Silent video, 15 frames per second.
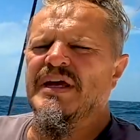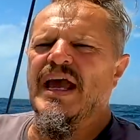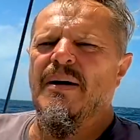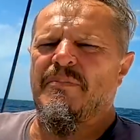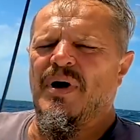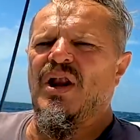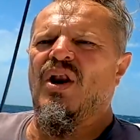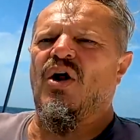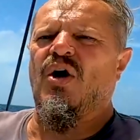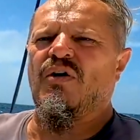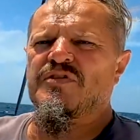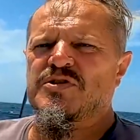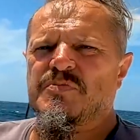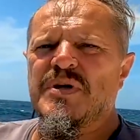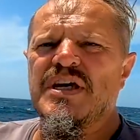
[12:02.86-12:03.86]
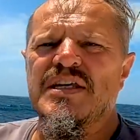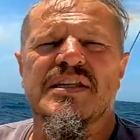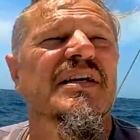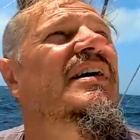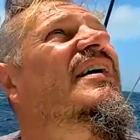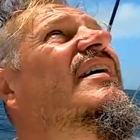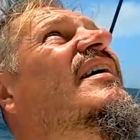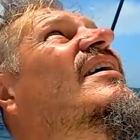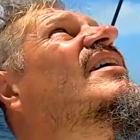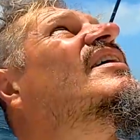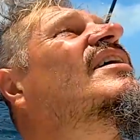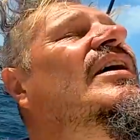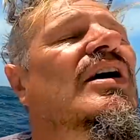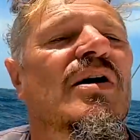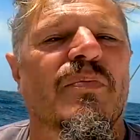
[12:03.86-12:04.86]
pick up a lot of speed
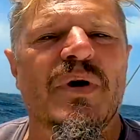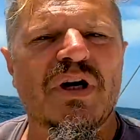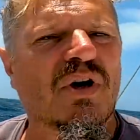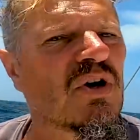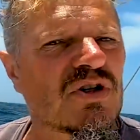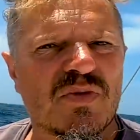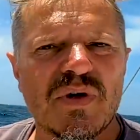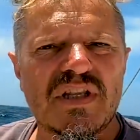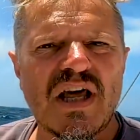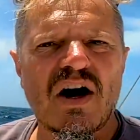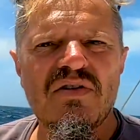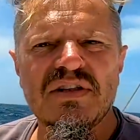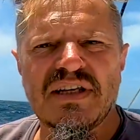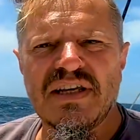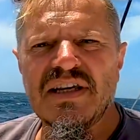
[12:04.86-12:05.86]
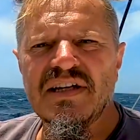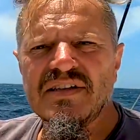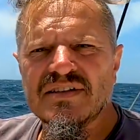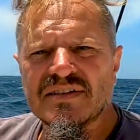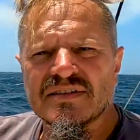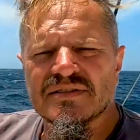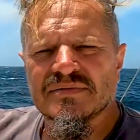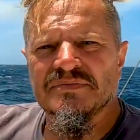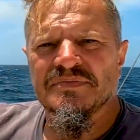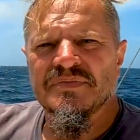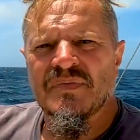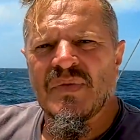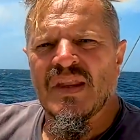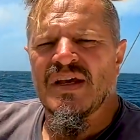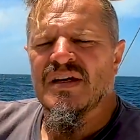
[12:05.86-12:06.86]
because we don't heel.
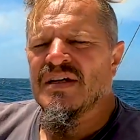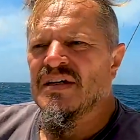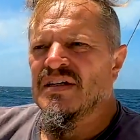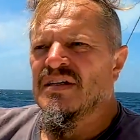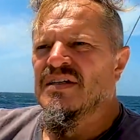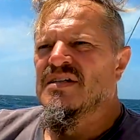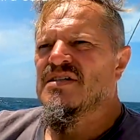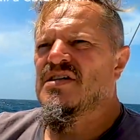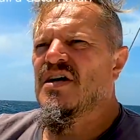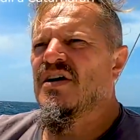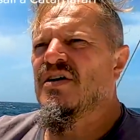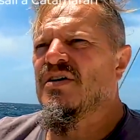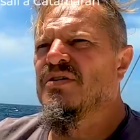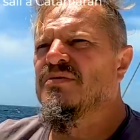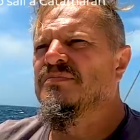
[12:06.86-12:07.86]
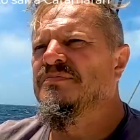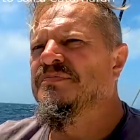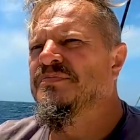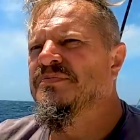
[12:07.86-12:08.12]
So